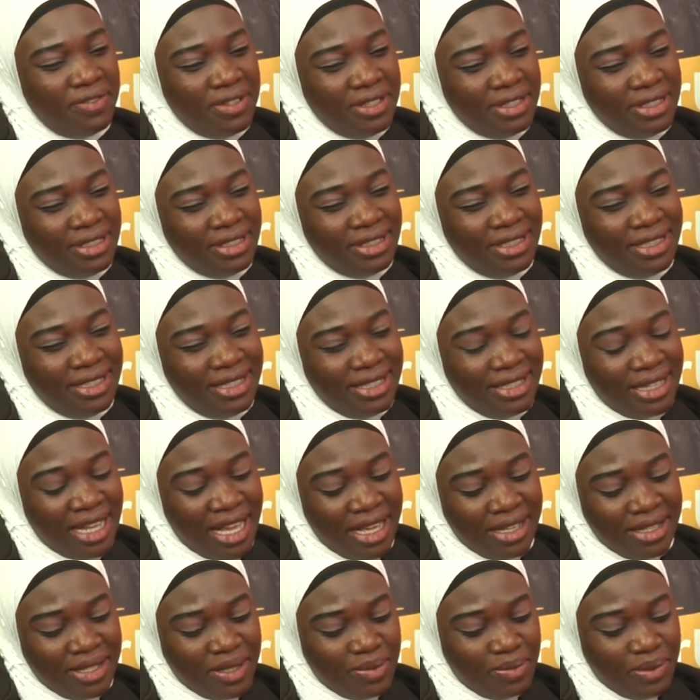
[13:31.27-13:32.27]
field
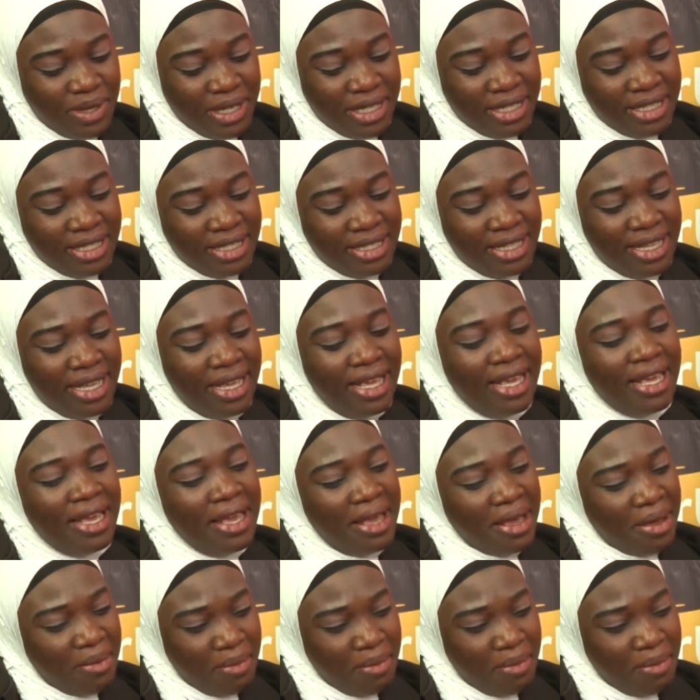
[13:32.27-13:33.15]
aspect. Mm.